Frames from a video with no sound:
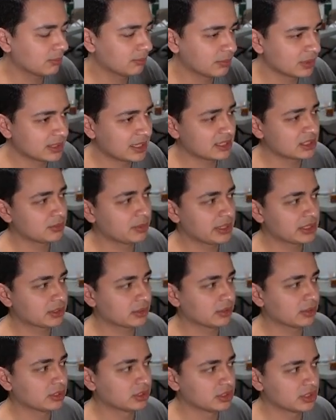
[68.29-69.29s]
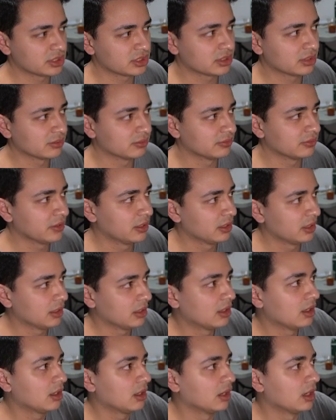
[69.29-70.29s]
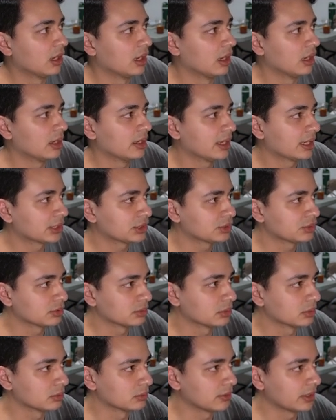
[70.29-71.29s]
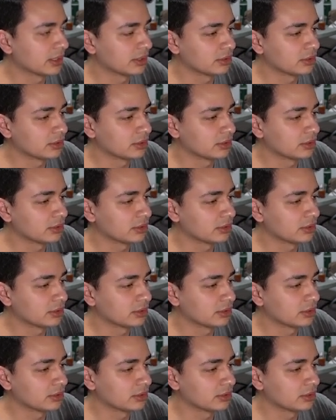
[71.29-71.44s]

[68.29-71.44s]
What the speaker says: but that's basically the gist of extrude, right?